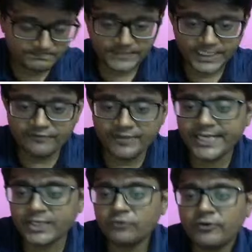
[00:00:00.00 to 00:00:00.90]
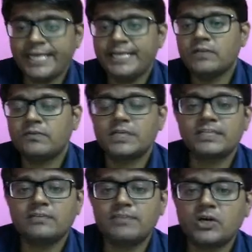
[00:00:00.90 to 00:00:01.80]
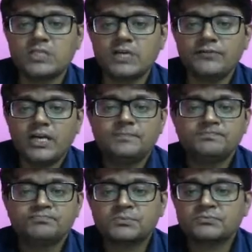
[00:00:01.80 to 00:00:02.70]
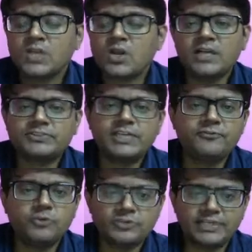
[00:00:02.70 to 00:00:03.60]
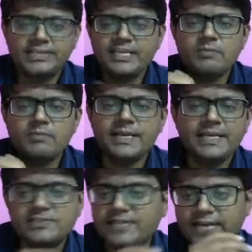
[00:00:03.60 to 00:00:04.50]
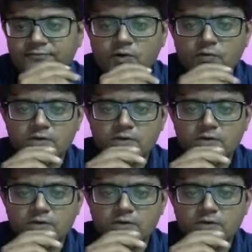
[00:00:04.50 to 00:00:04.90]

we need to find the work done because of a constant force, right? They'll be pretty straightforward.